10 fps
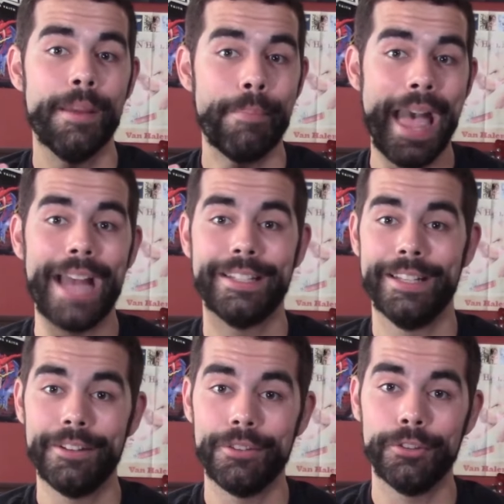packed
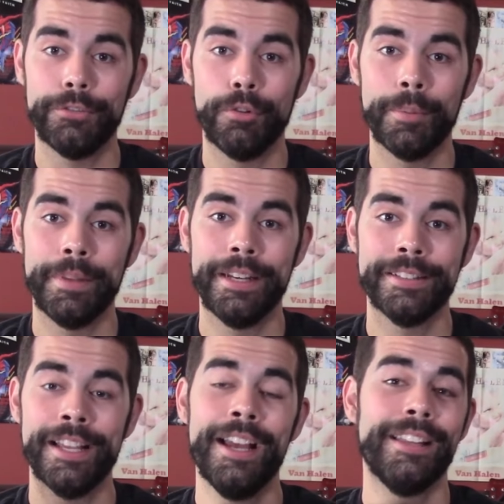into those 4
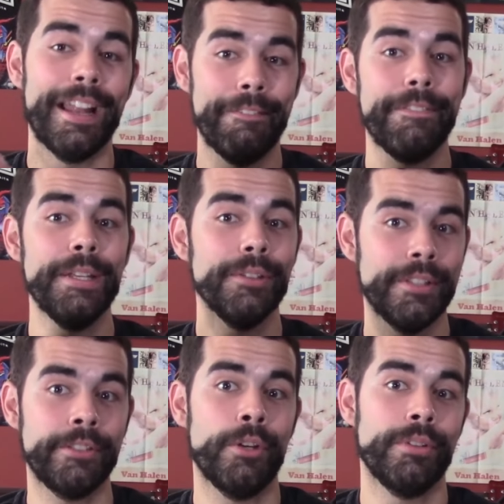minutes that it
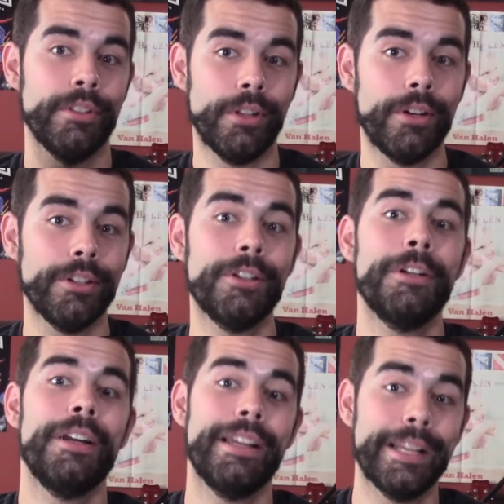feels as though it's
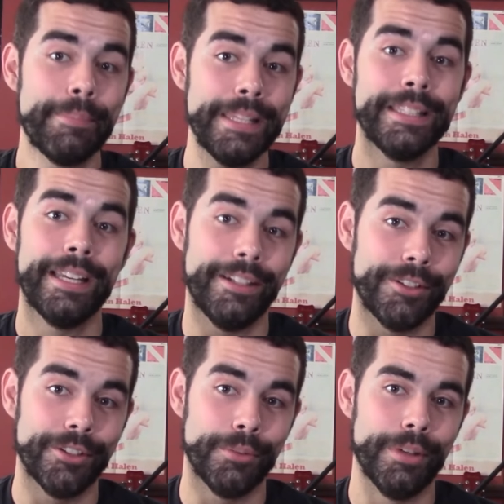longer, and I mean that in a
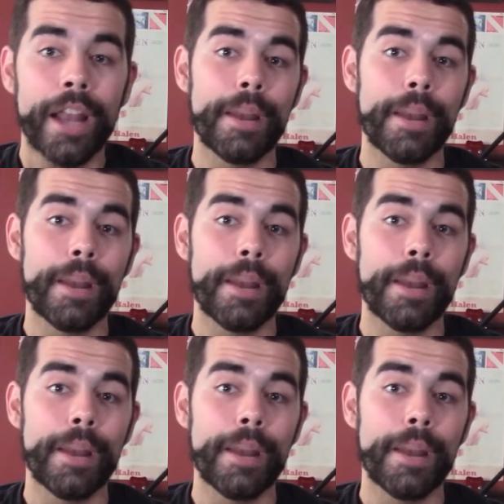good way.